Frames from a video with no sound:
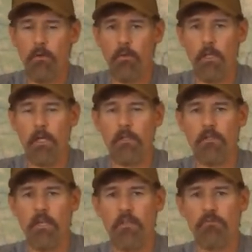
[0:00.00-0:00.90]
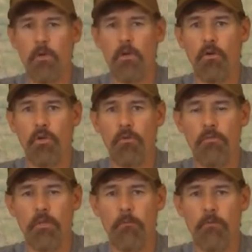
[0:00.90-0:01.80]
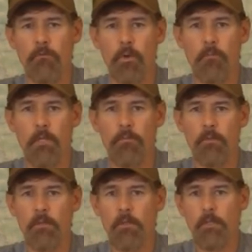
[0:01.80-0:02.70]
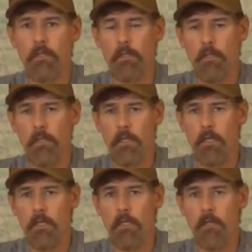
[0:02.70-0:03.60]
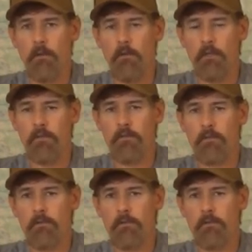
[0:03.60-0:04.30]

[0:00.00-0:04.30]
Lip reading: We like to take small groups up to 4 people, and it